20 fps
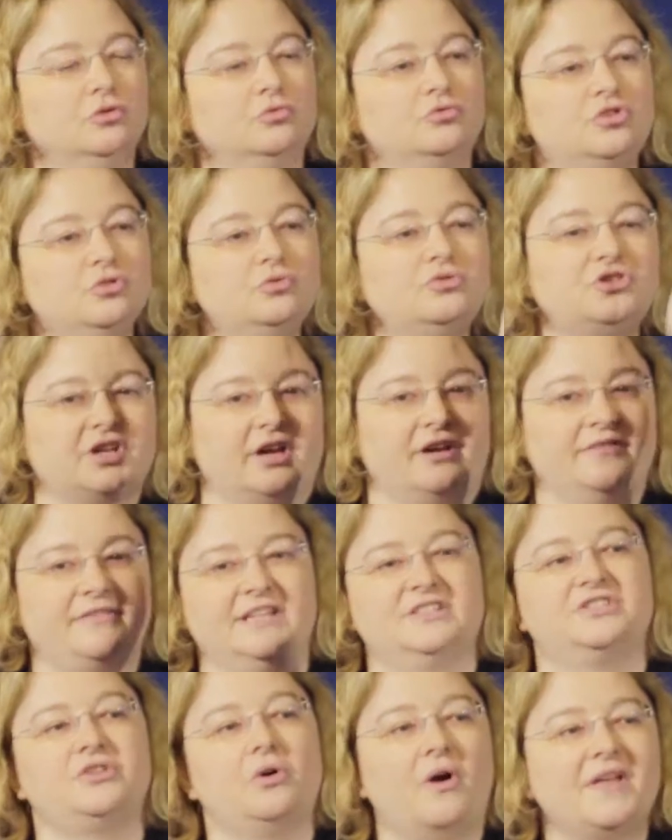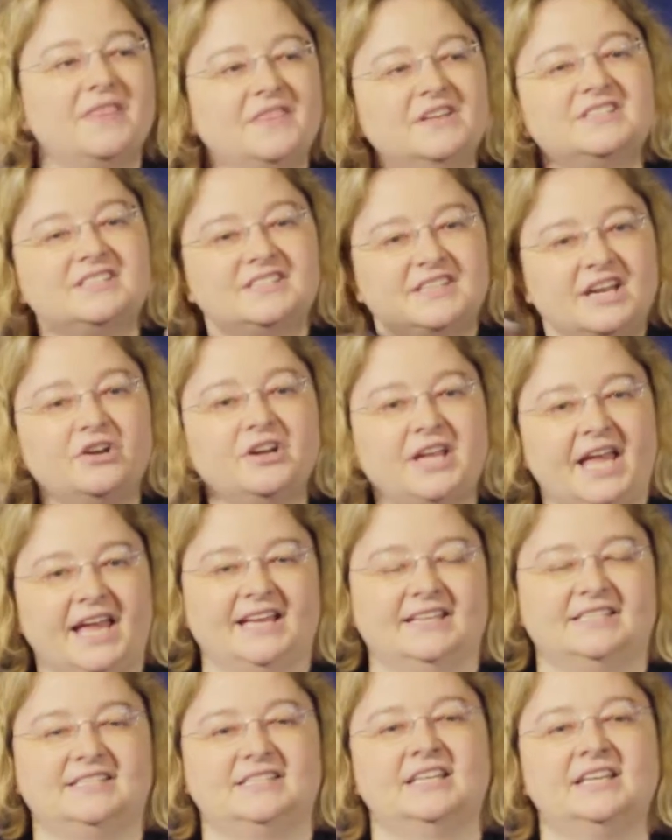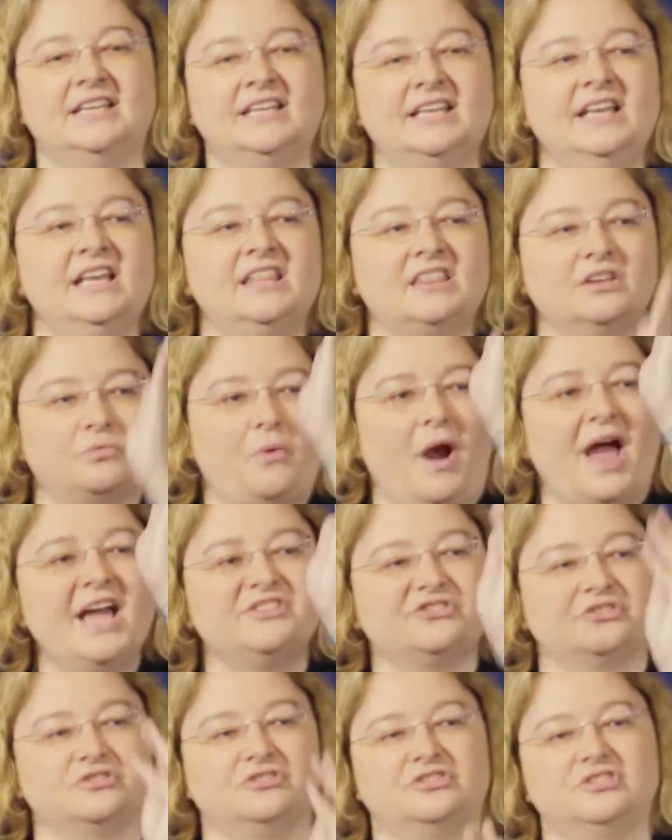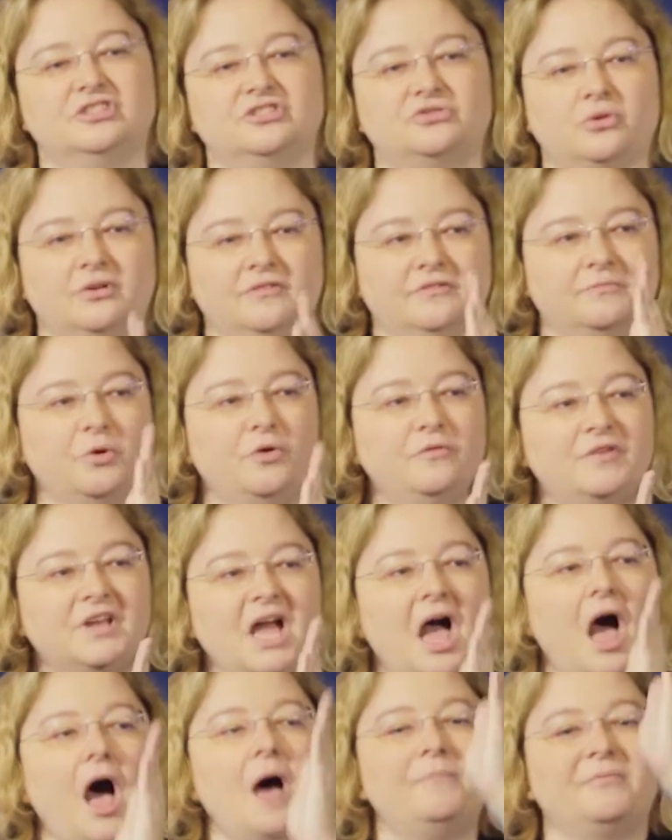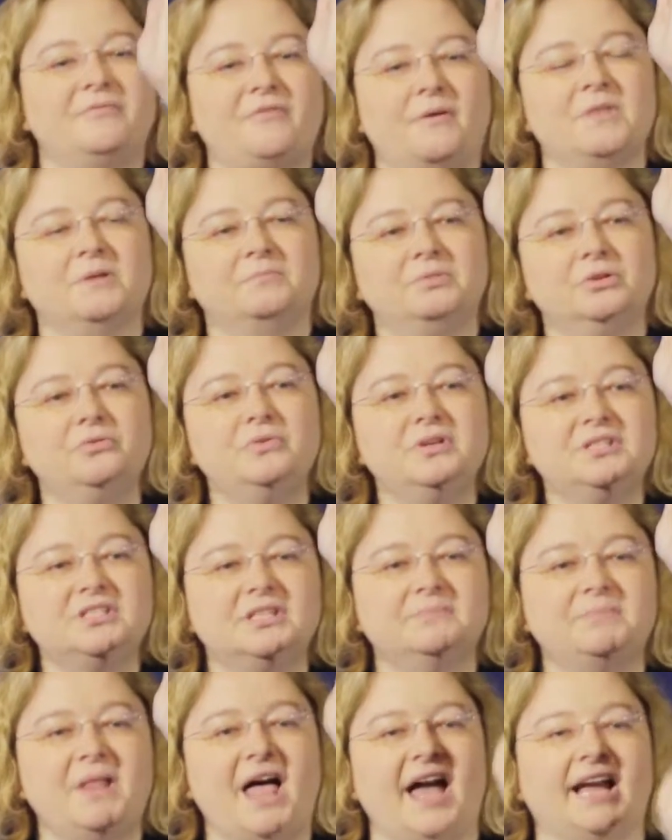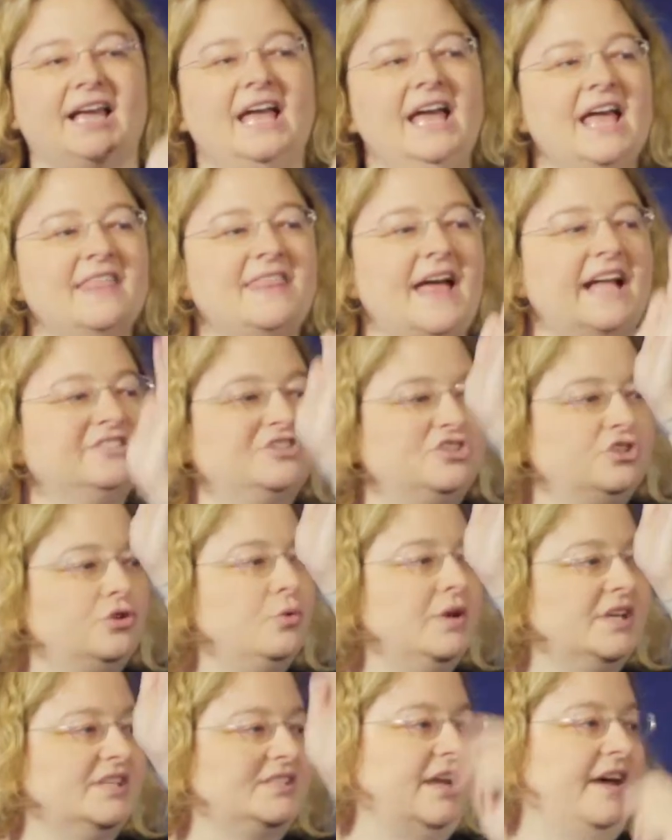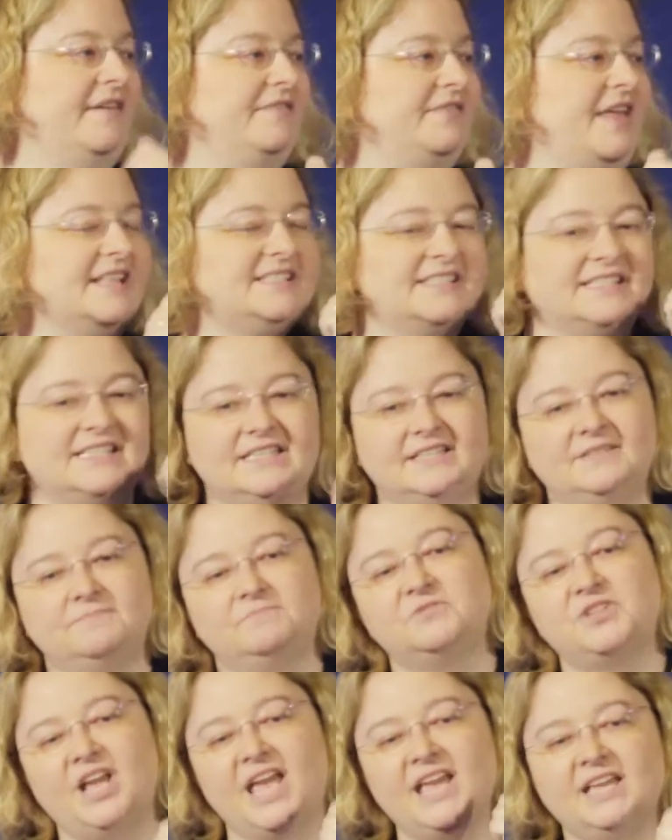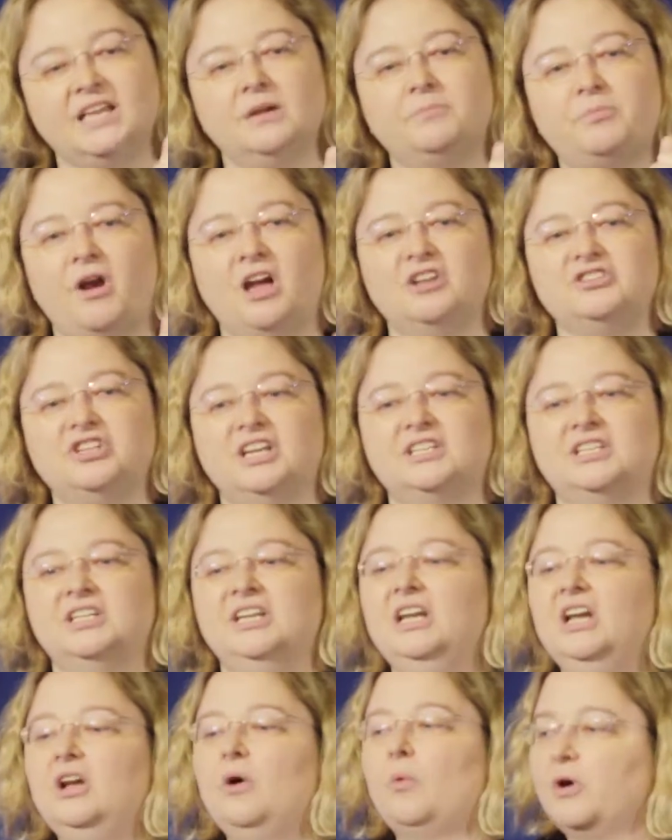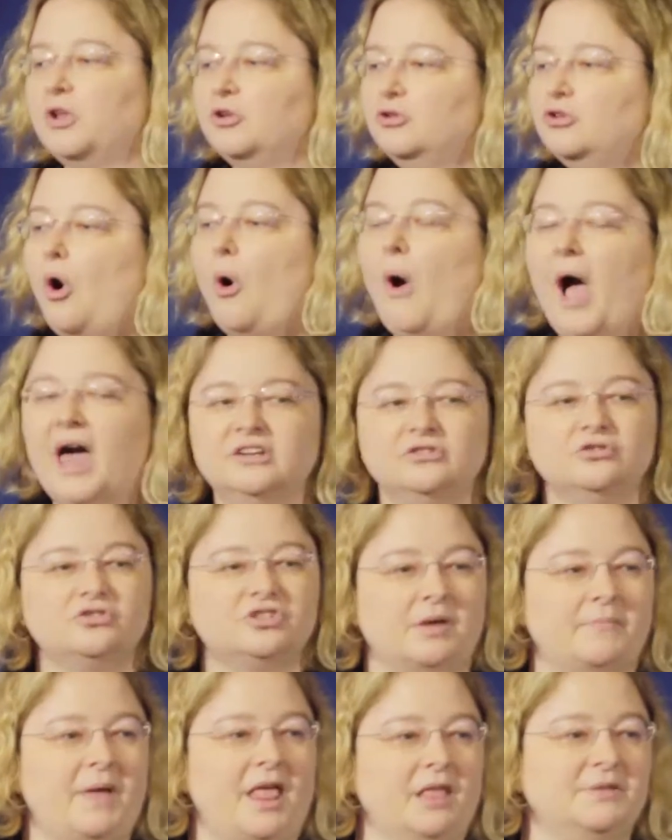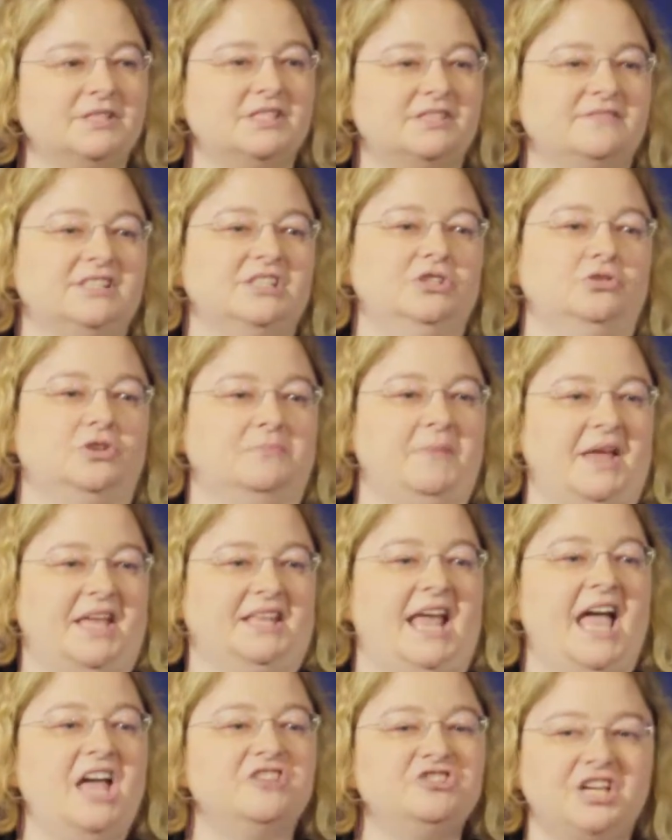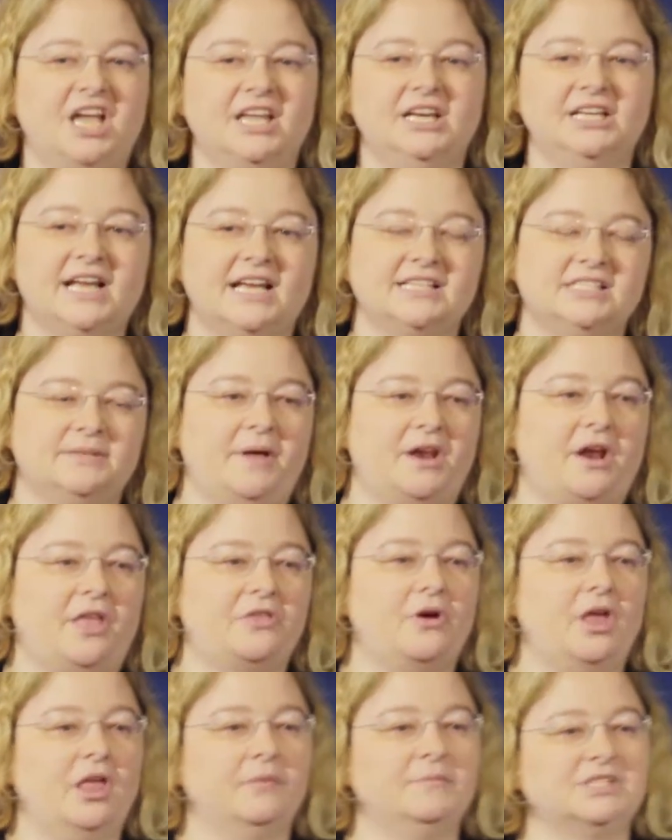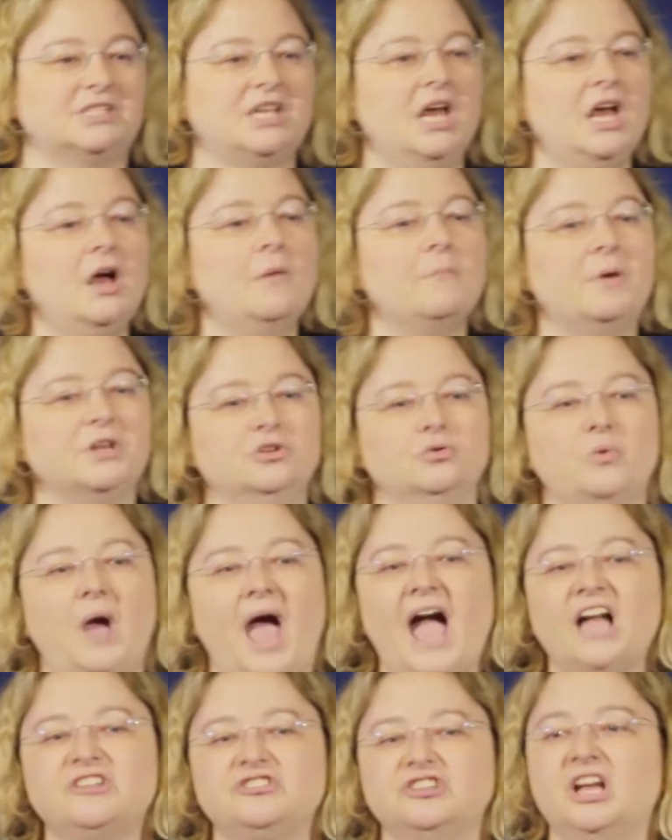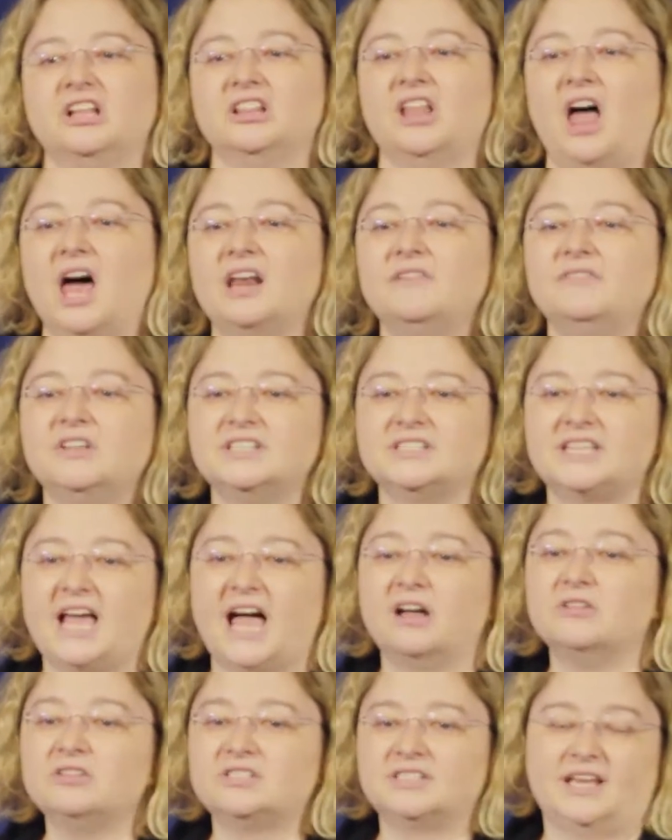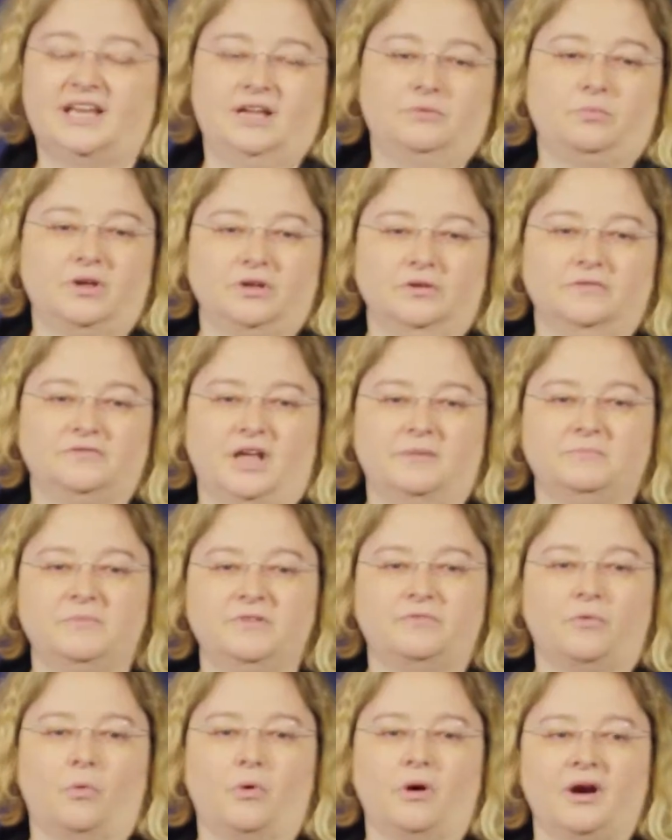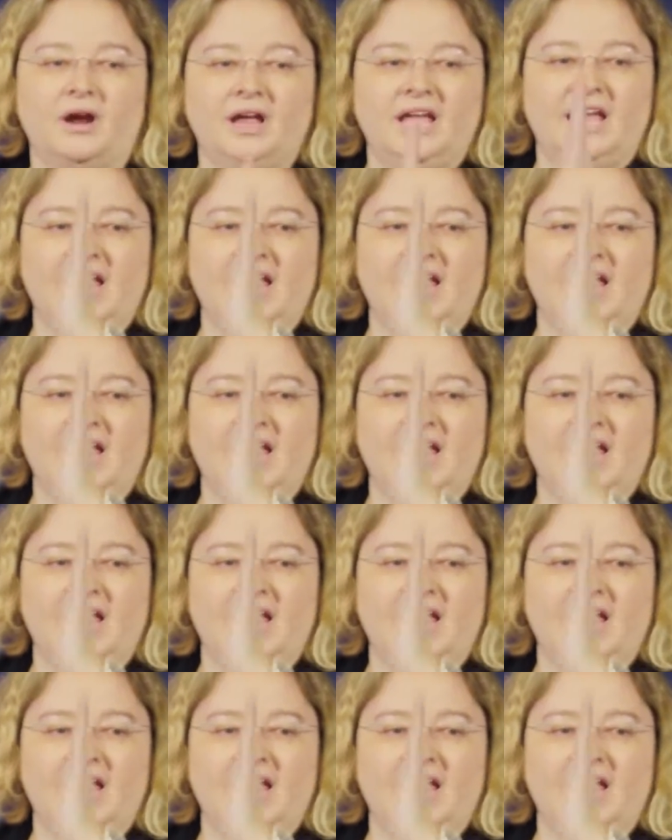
You do stuff. And so in this staircase, the risers, the sort of moving up from the blue into the black, that's doing stuff. That's taking a project where you know how to do some elements of it, you can make an educated guess about other elements, but you actually, a lot of it is outside what you've done before,